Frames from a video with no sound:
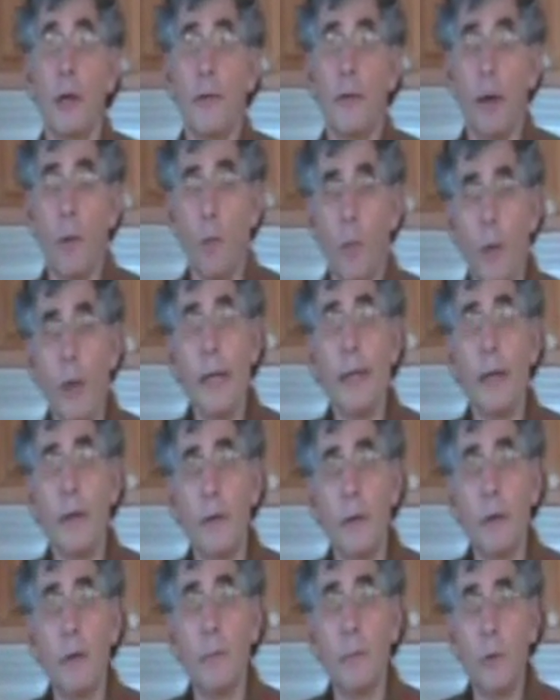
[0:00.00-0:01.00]
that weaken
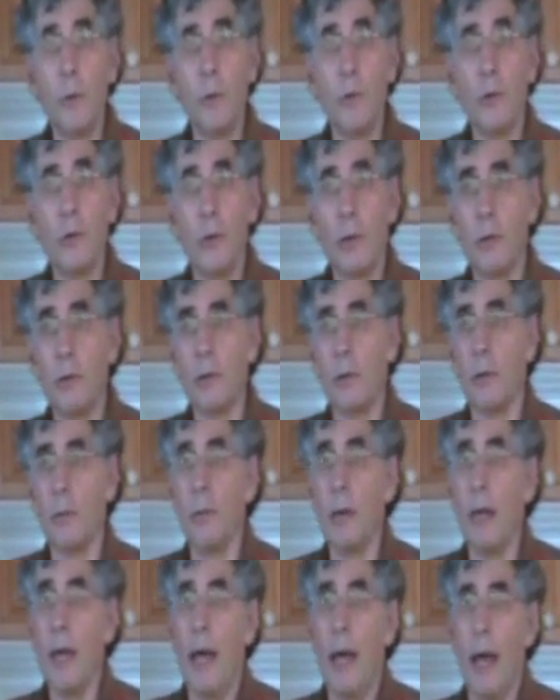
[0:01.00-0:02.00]
the immune
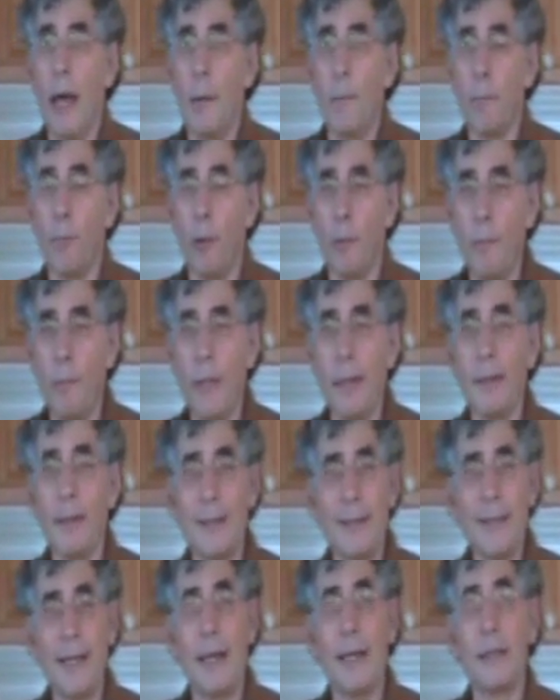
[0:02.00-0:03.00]
system and permit the
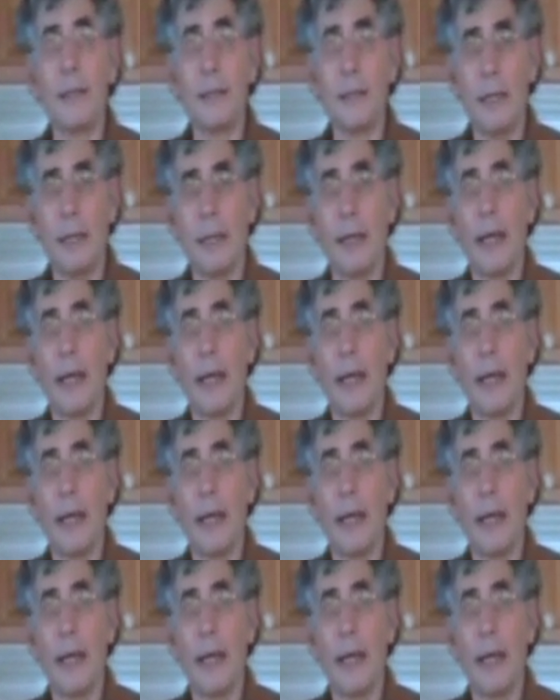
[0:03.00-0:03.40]
tendency to